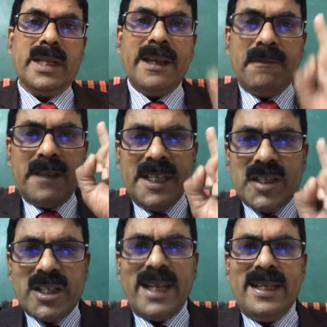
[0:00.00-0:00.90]
Every
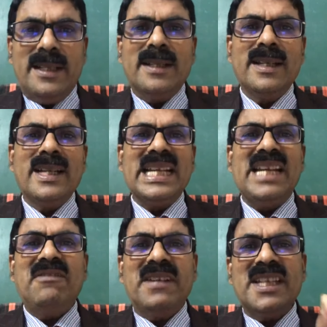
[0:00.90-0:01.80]
child,
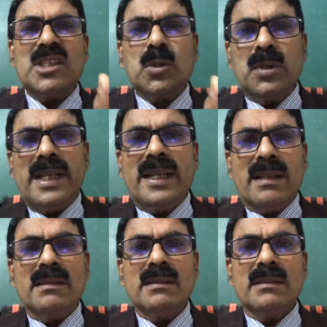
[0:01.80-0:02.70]
every
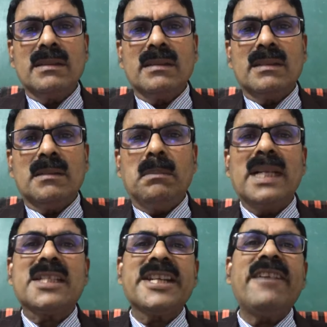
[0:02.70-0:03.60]
student
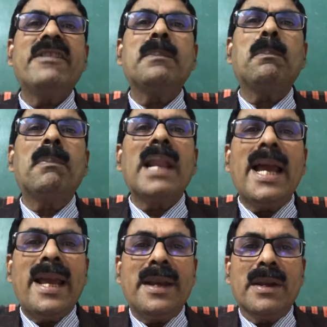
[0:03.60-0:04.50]
must have a
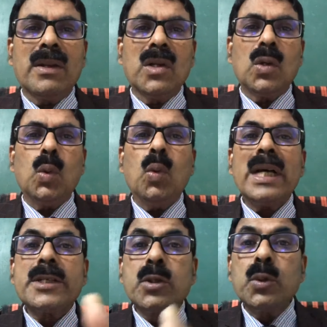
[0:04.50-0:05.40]
plan
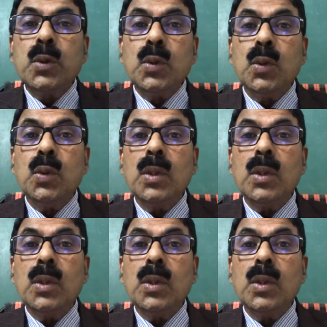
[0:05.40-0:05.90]
what to do,